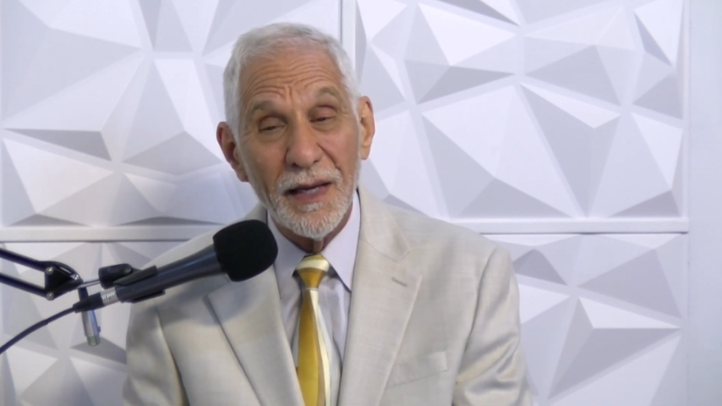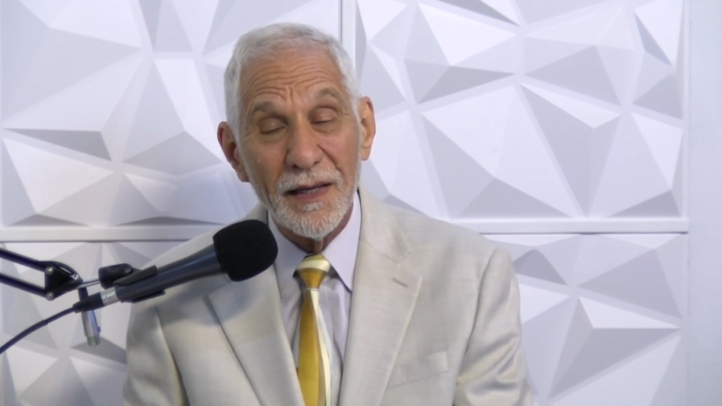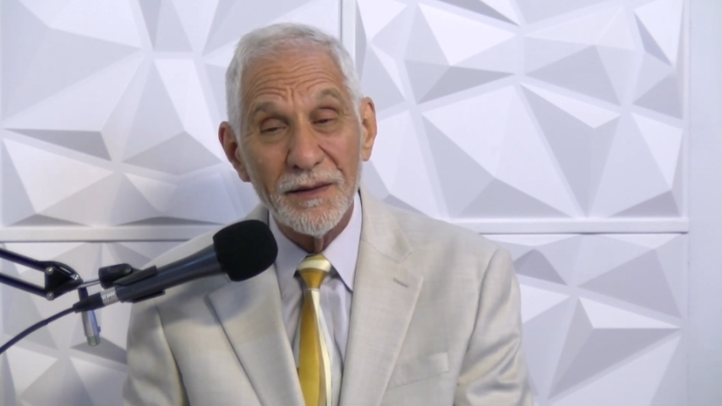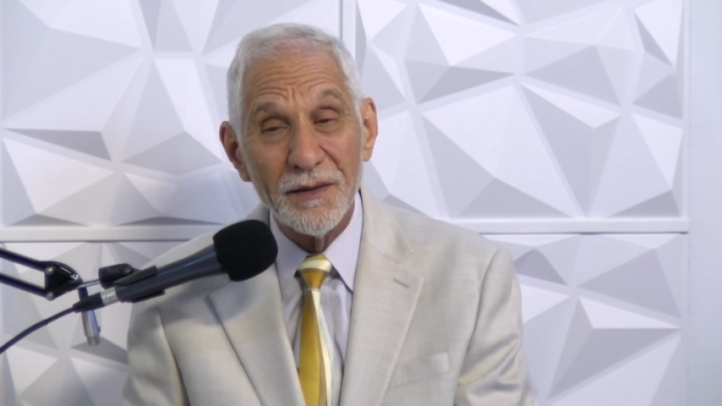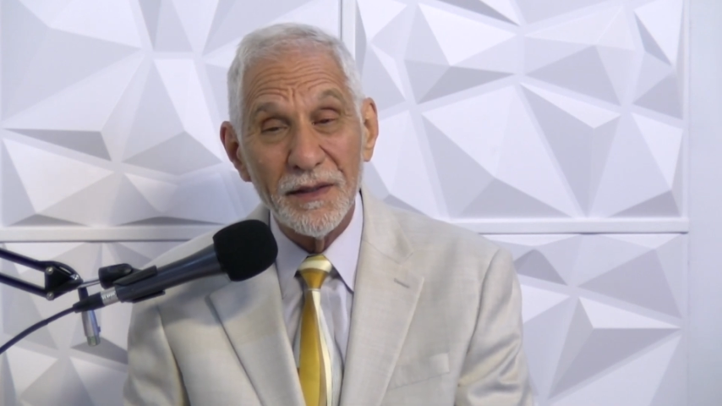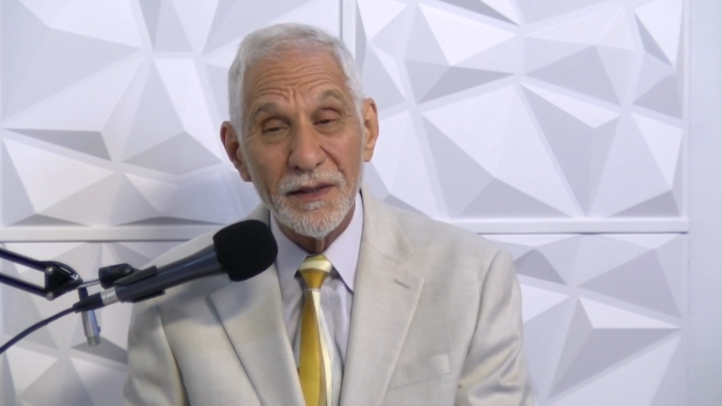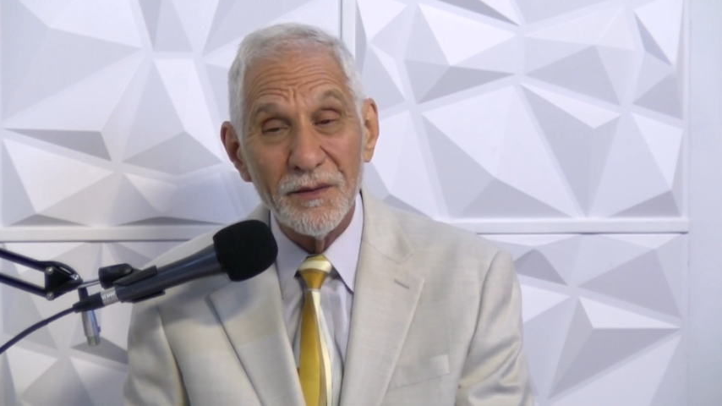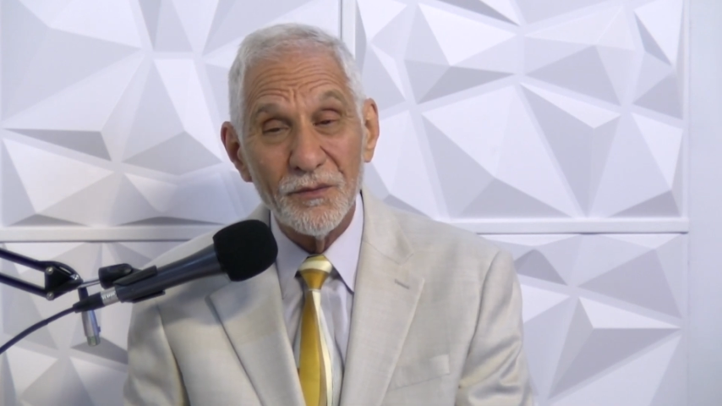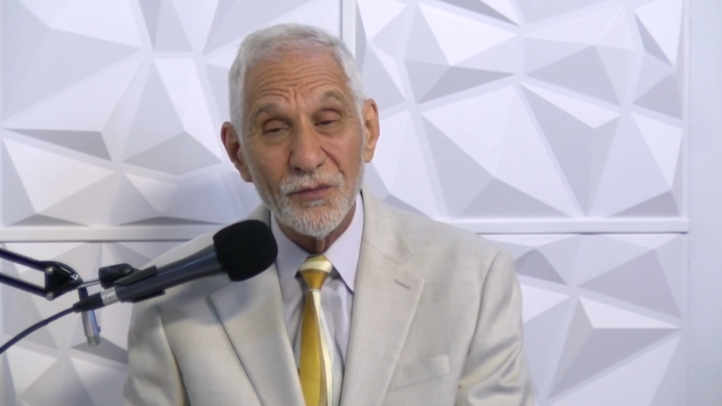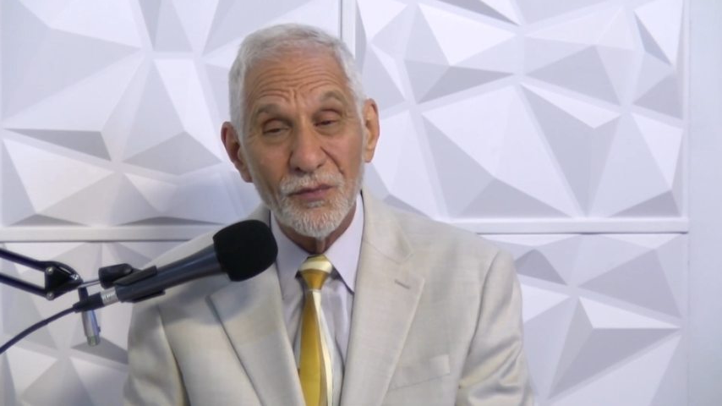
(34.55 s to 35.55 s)
and the
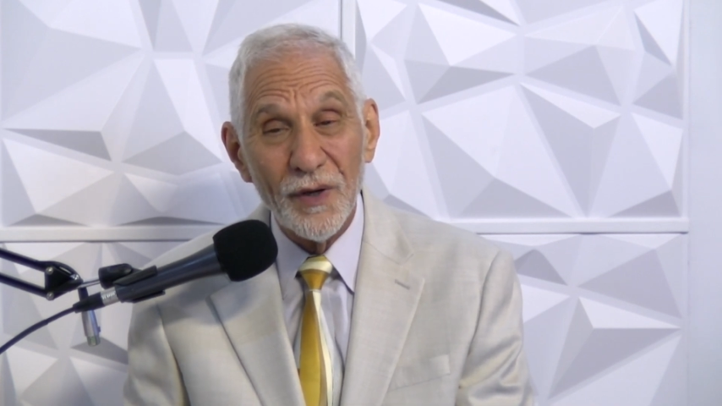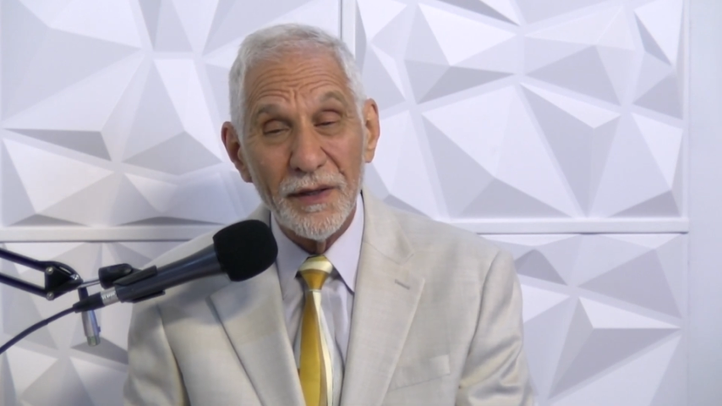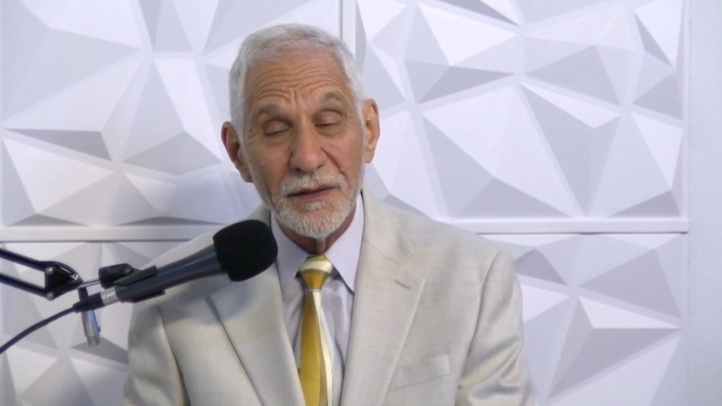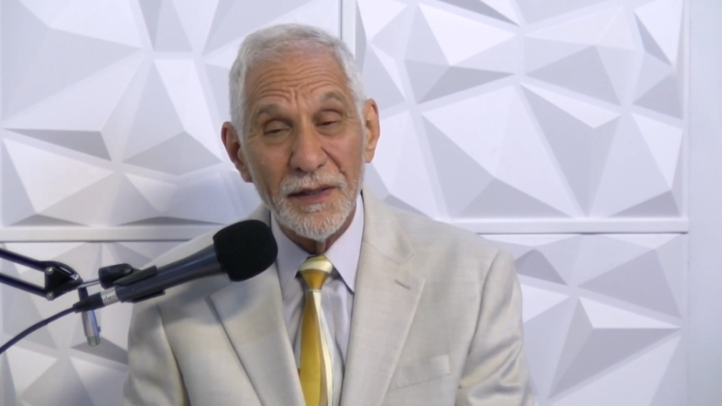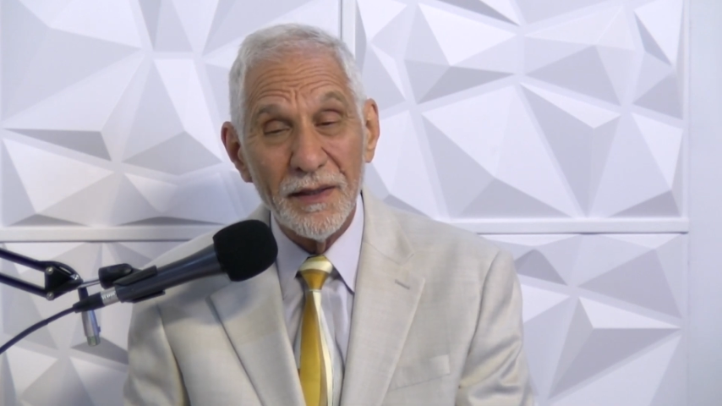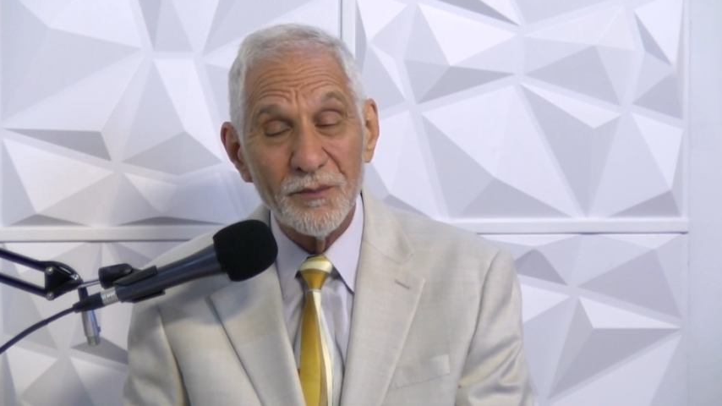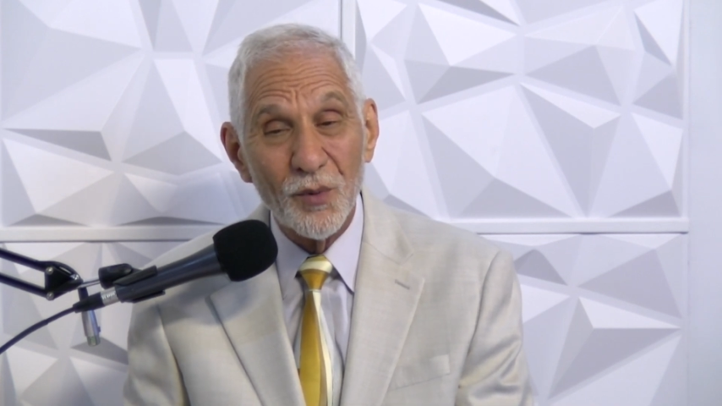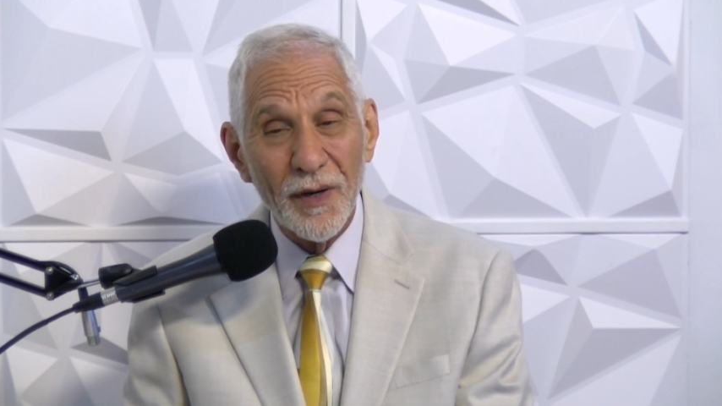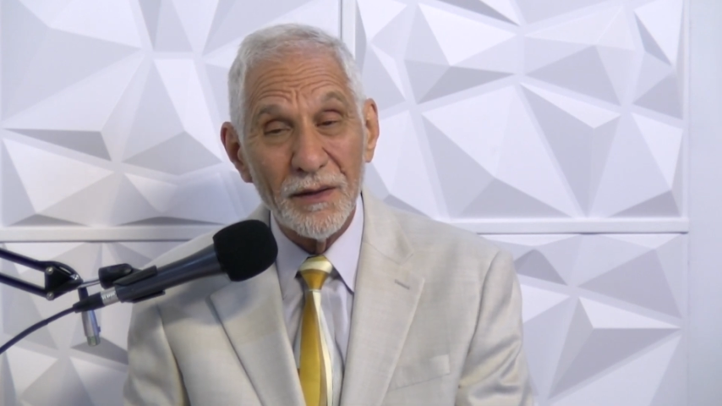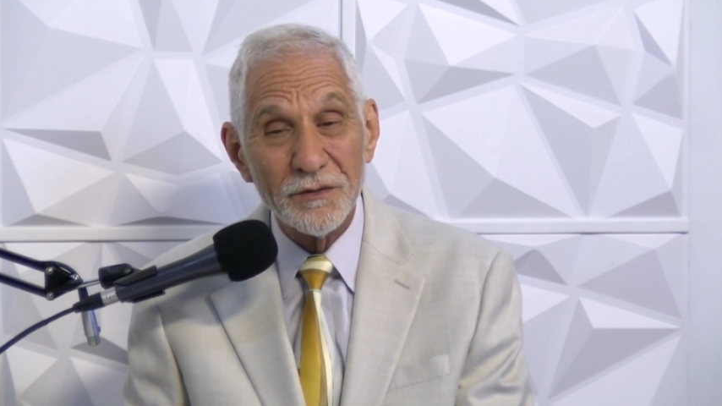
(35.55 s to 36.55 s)
red and
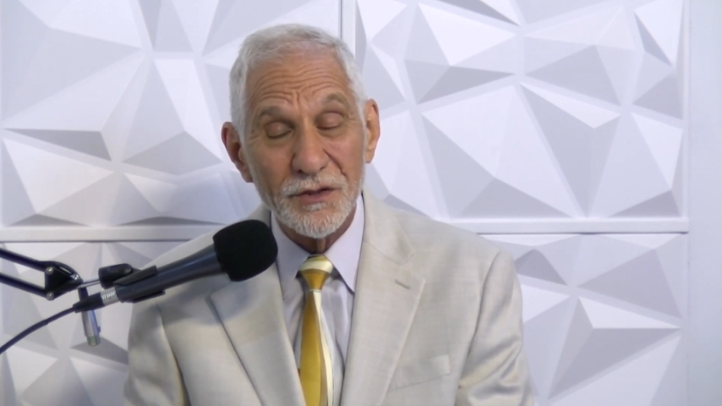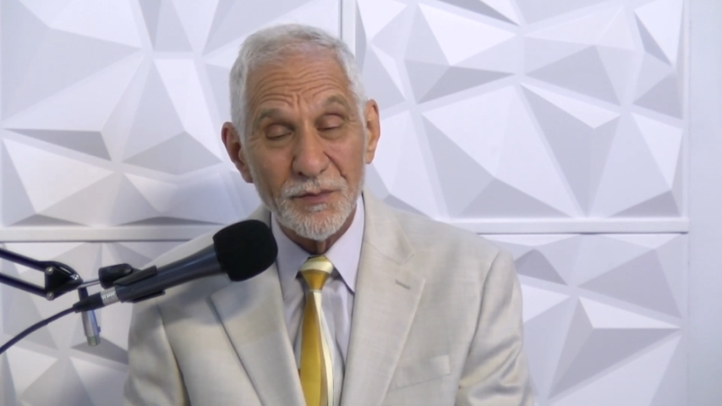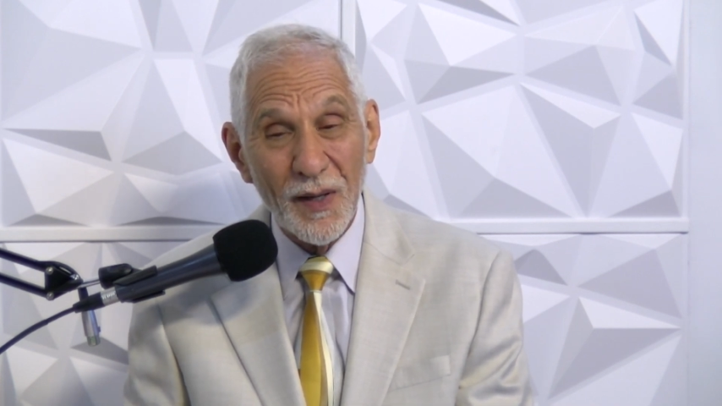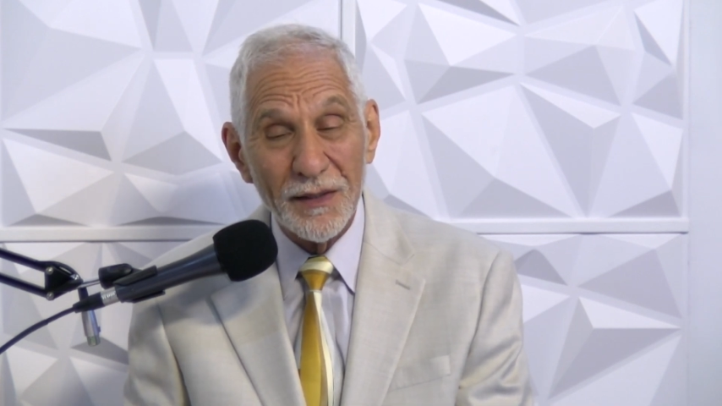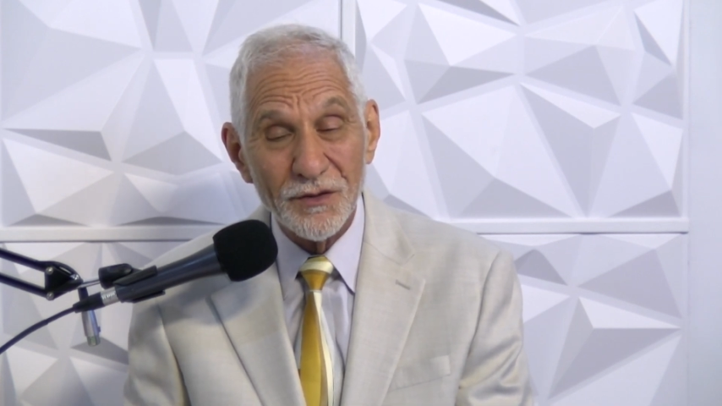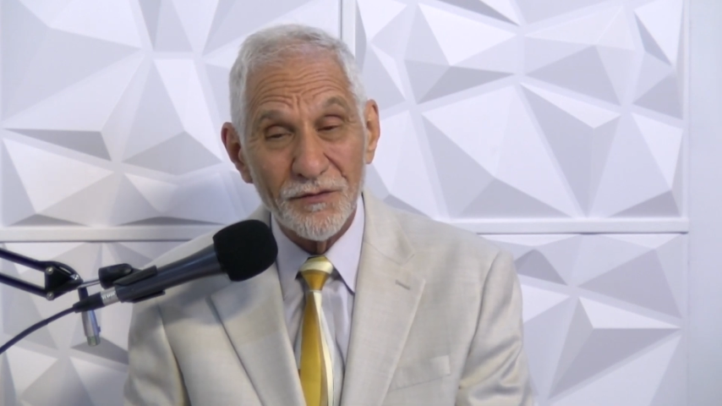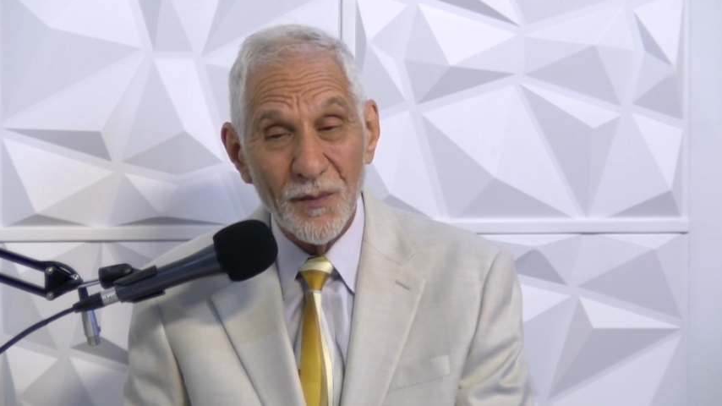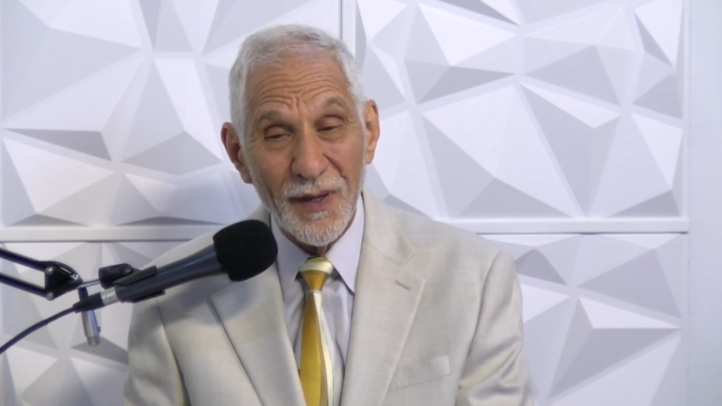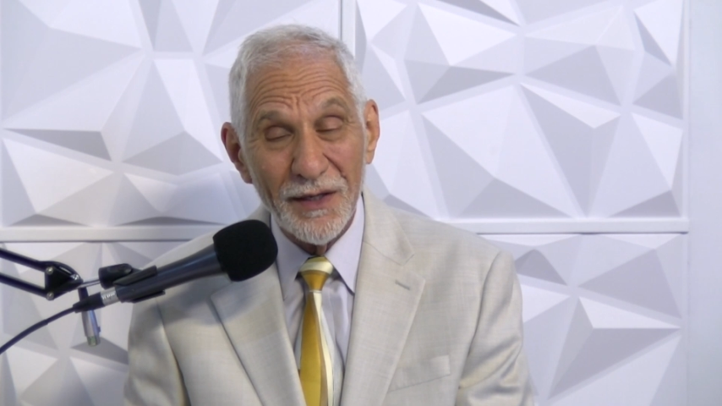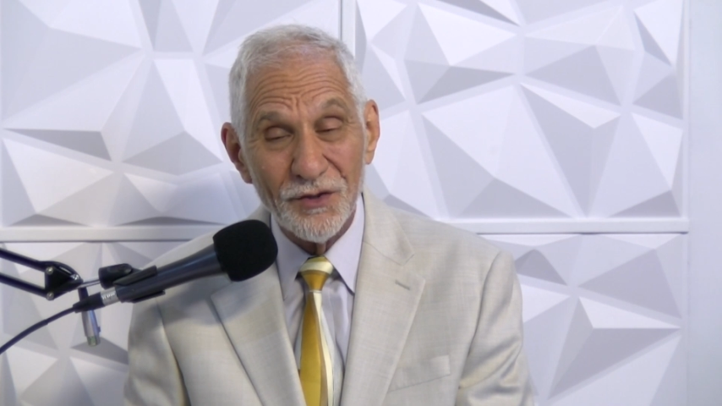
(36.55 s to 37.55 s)
brown spots
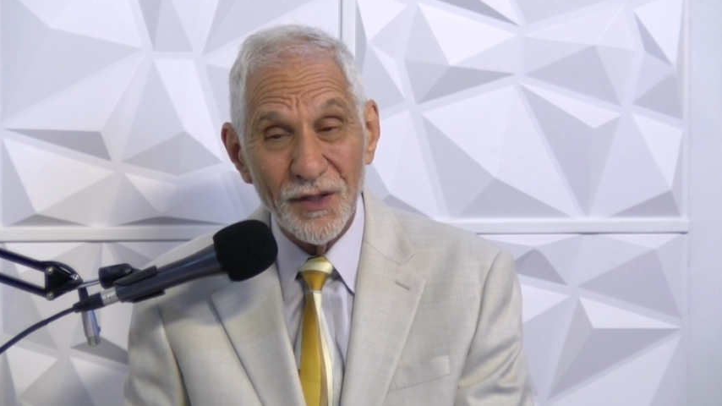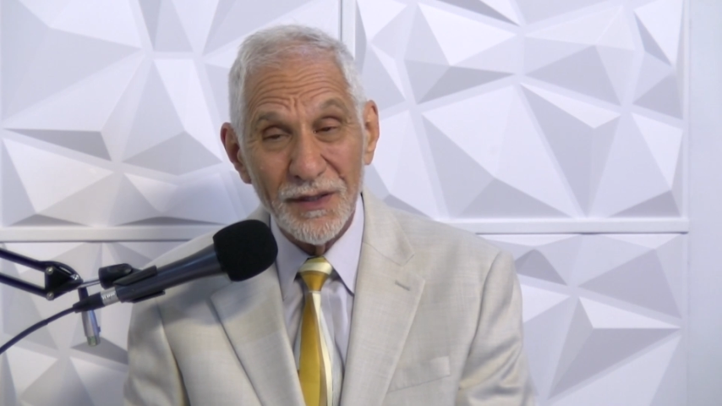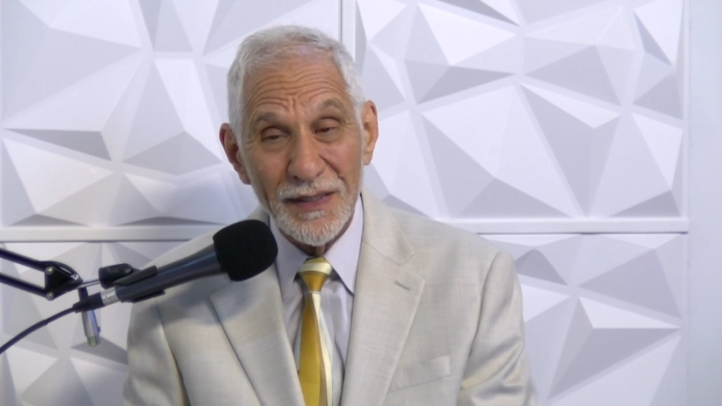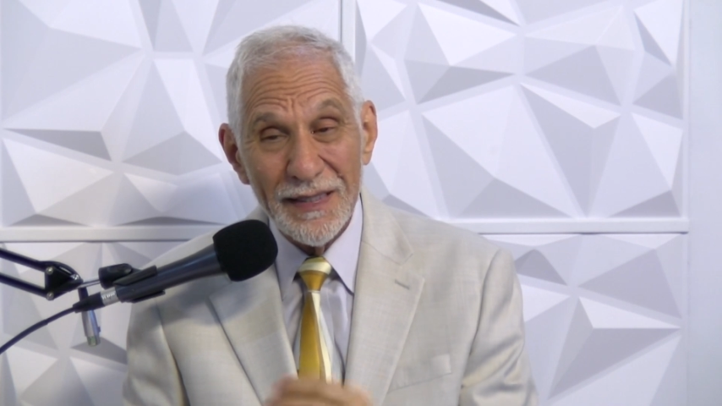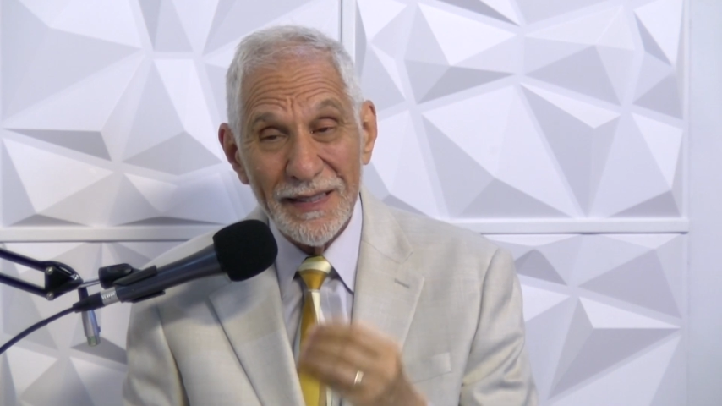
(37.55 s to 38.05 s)
from aging,